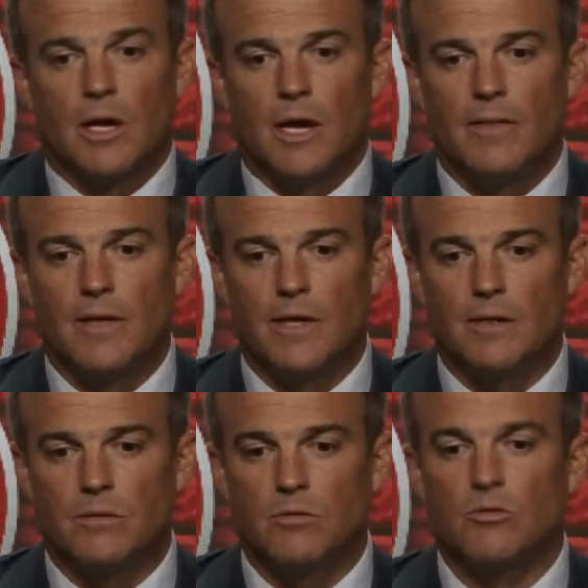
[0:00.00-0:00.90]
And
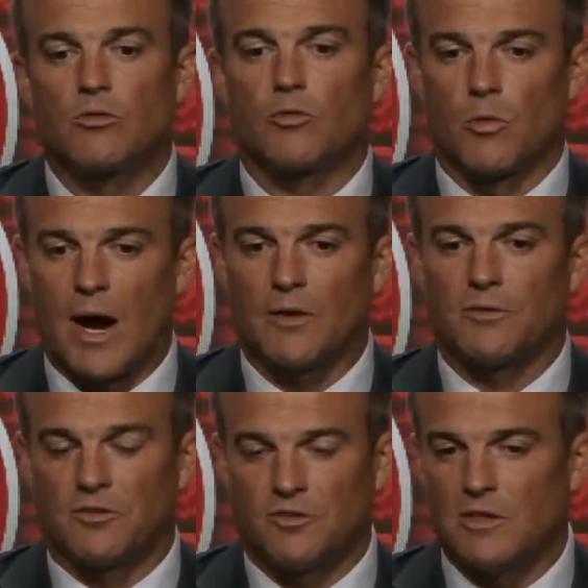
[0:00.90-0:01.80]
then throughout
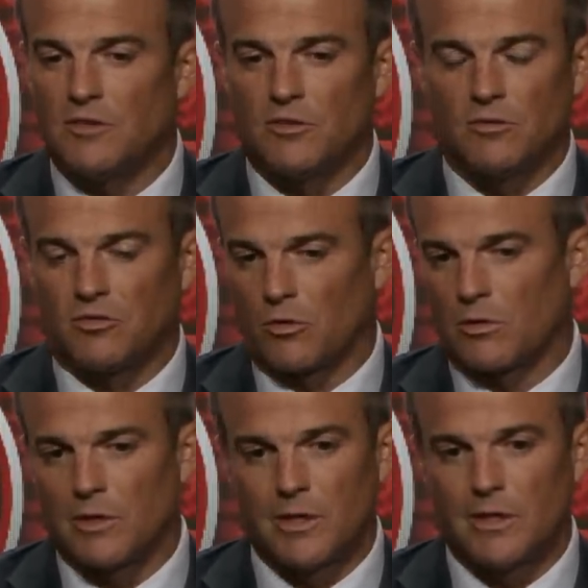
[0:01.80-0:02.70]
the season,
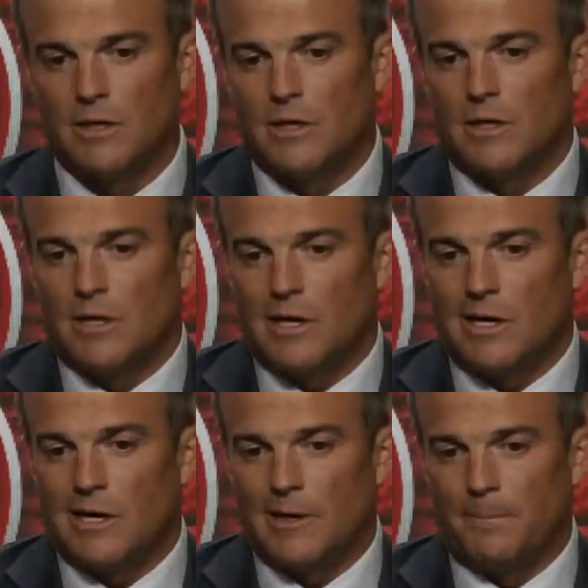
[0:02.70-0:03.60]
certainly
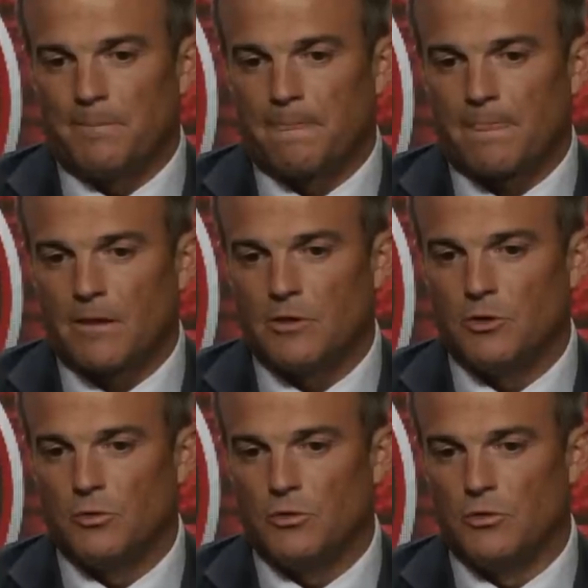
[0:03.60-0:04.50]
um,
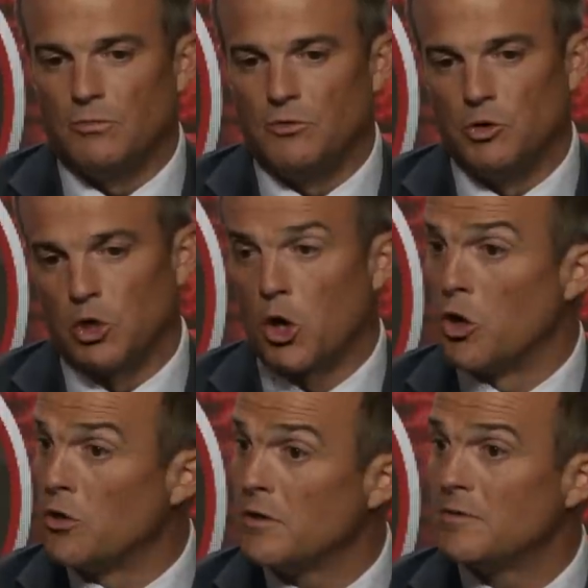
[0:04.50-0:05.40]
you, you, you
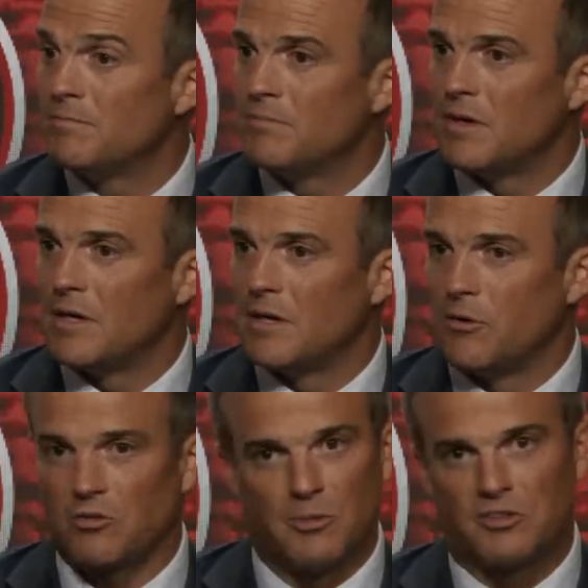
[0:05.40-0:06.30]
learn uh,
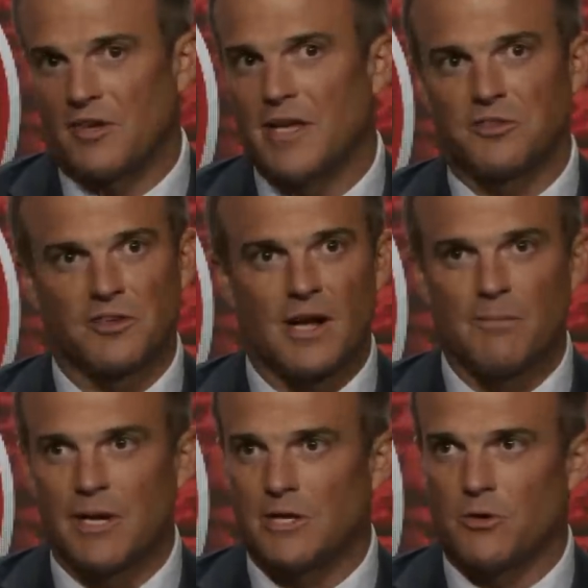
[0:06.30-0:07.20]
there's mistakes that I
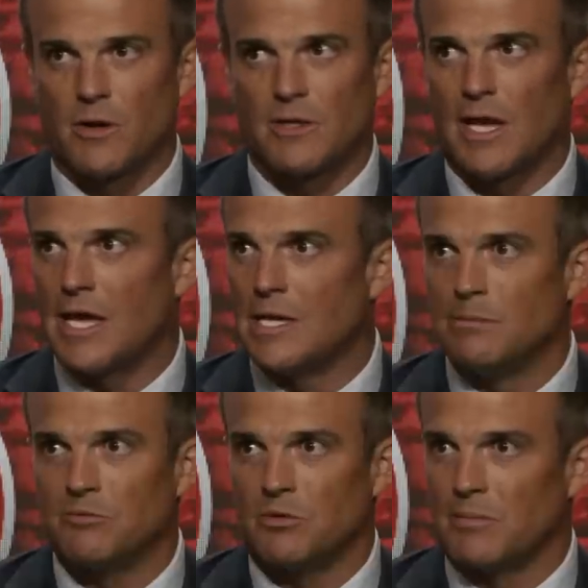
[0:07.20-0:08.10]
made during
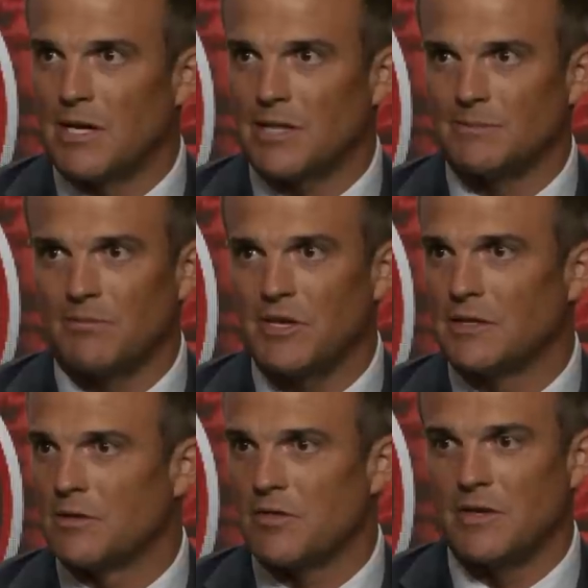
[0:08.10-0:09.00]
games. I mean, I can
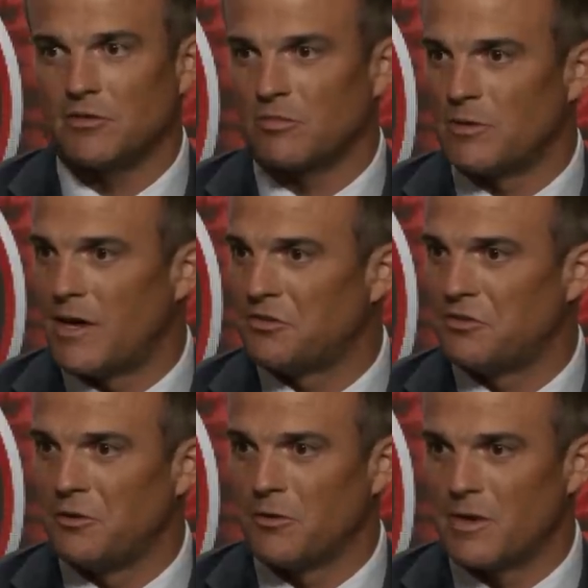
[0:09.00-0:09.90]
think the things from last
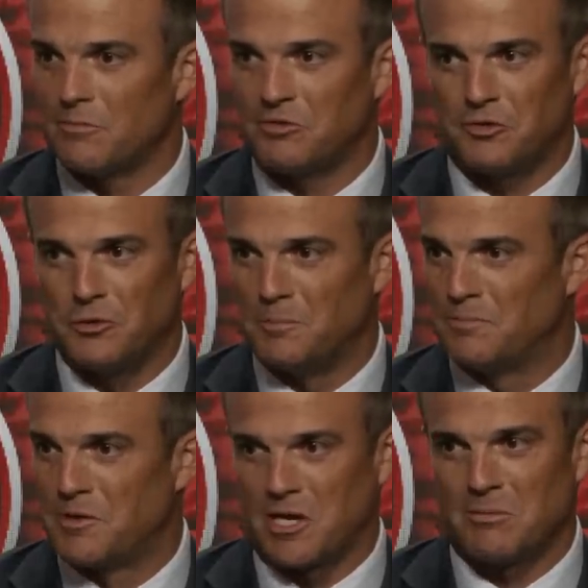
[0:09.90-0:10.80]
year that I'm still
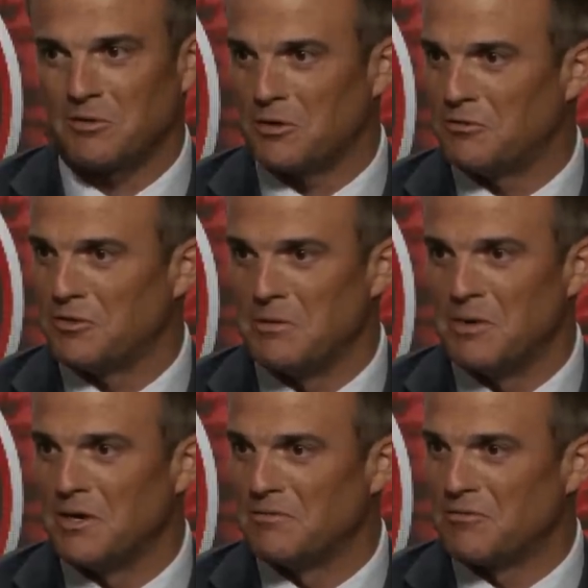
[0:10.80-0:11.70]
kicking myself in the
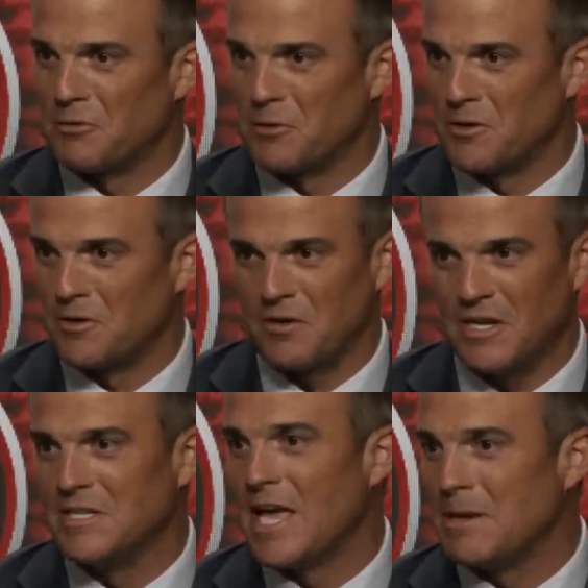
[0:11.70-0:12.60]
butt for the
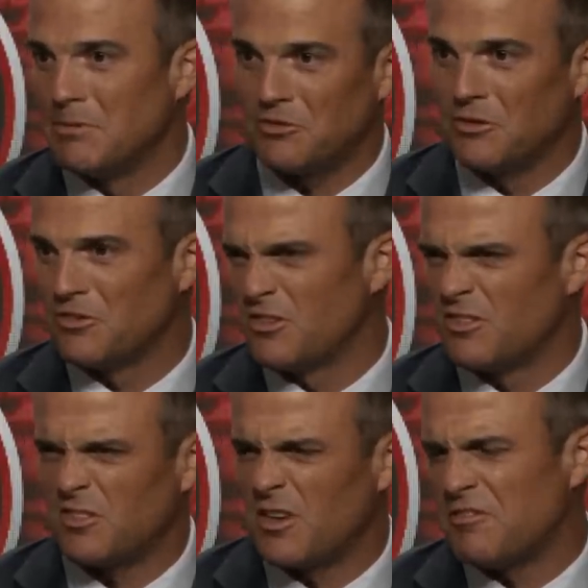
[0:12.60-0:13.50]
in-game decisions
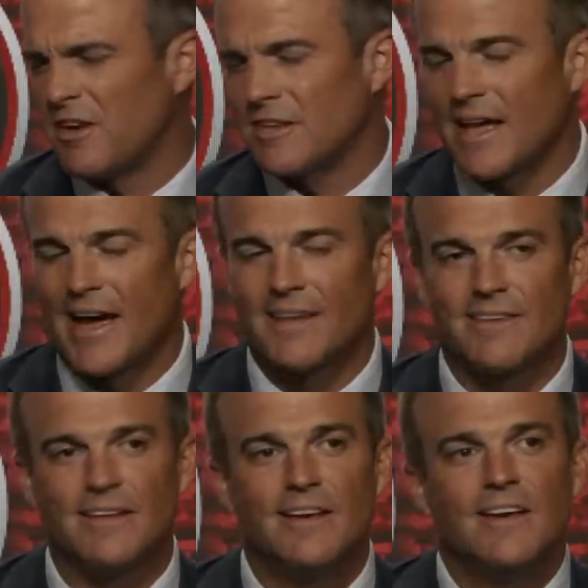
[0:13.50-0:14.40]
and stuff like that
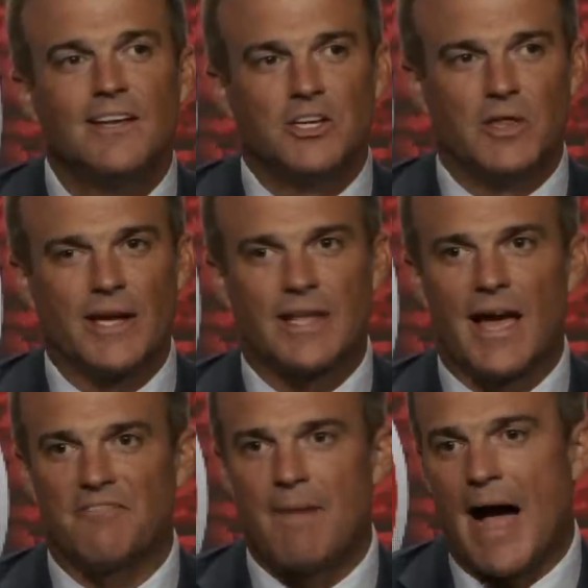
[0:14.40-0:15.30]
that you'd like to
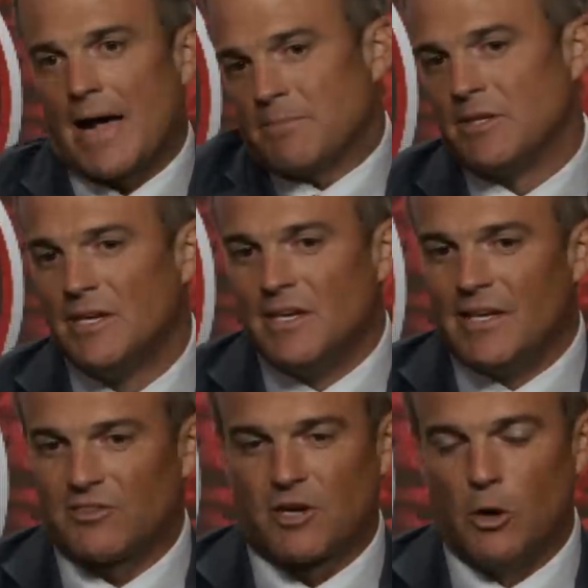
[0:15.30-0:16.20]
have back. But
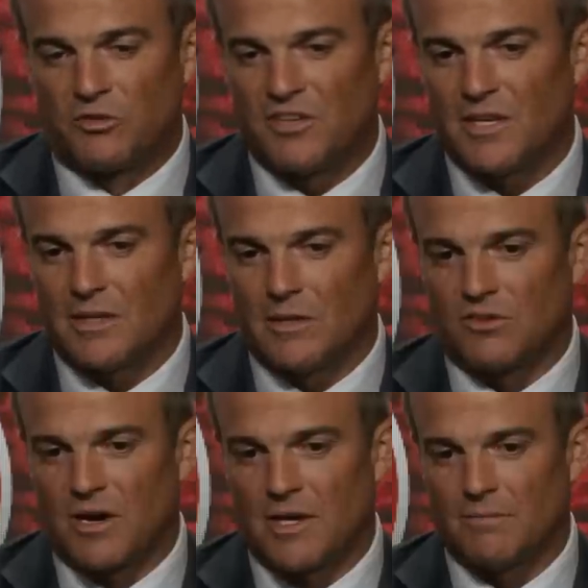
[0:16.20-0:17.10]
that's coaching, and you
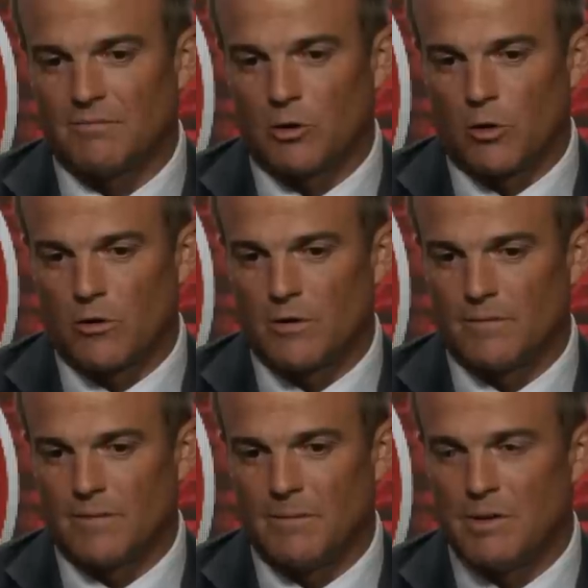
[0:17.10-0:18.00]
try and learn
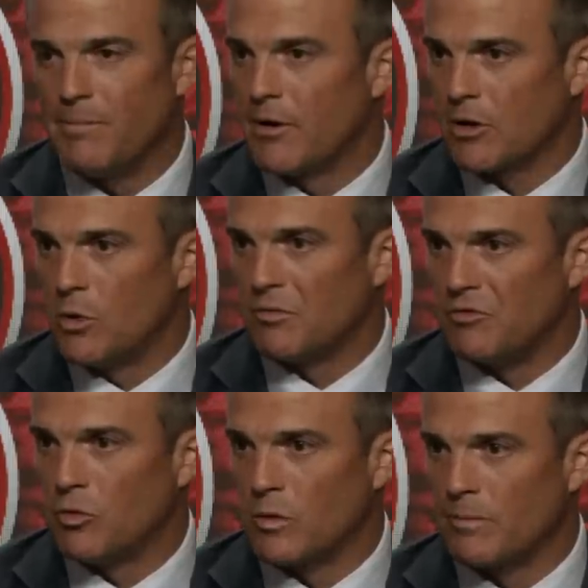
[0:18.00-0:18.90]
and, and be better going
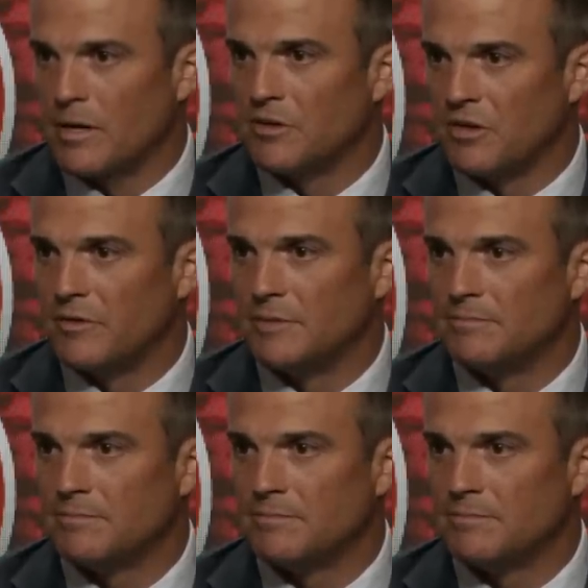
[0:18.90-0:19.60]
forward because of it.